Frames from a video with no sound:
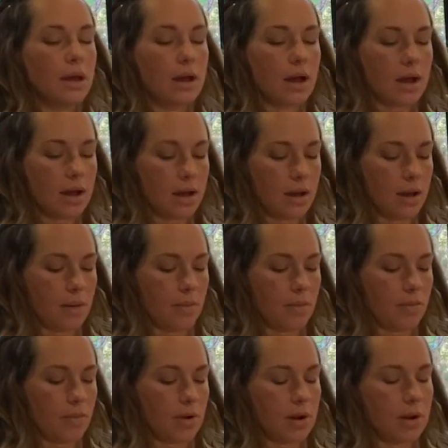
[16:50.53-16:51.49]

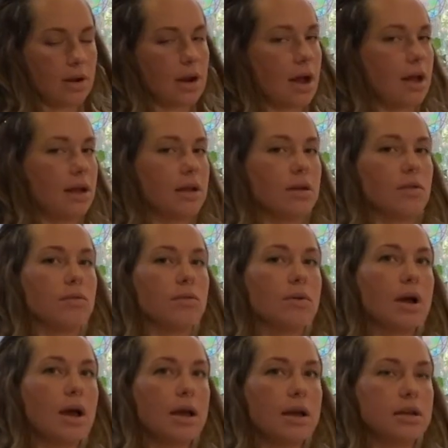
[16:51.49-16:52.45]
We're not in a
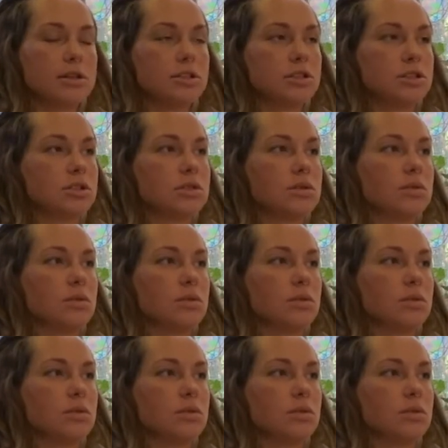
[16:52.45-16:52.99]
rush.